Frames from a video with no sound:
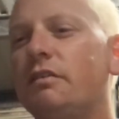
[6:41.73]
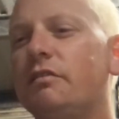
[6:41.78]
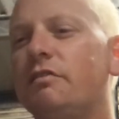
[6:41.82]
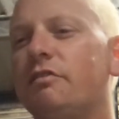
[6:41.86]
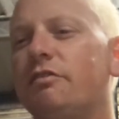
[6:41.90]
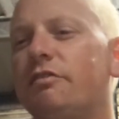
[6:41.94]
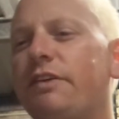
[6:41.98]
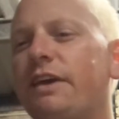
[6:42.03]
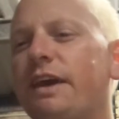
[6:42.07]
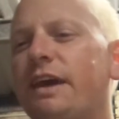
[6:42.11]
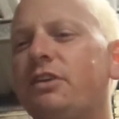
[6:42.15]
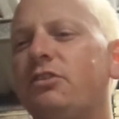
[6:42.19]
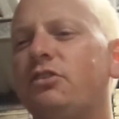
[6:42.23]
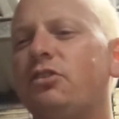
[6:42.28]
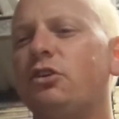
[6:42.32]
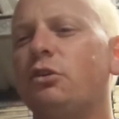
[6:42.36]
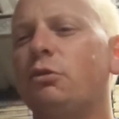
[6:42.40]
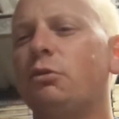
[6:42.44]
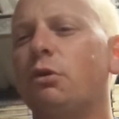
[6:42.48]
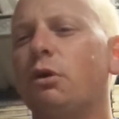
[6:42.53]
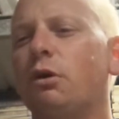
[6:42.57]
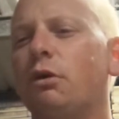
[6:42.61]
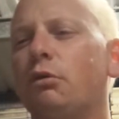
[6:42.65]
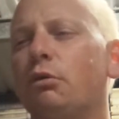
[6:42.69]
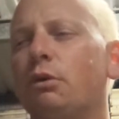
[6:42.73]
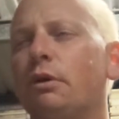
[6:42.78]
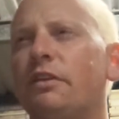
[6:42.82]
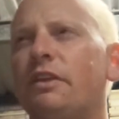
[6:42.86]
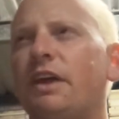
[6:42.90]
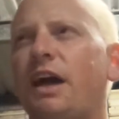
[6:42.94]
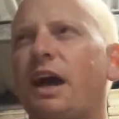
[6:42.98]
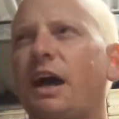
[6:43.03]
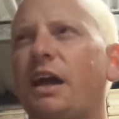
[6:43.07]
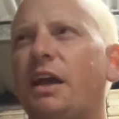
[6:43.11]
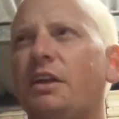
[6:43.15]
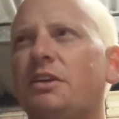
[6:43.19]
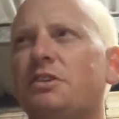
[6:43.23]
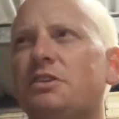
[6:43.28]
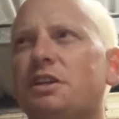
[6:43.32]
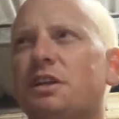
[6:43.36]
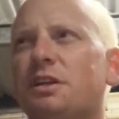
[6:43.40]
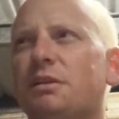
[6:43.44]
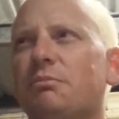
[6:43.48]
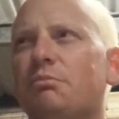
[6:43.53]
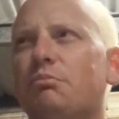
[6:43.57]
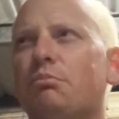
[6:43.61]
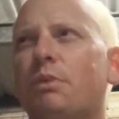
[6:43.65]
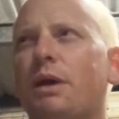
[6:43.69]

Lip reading: fare too well with aging,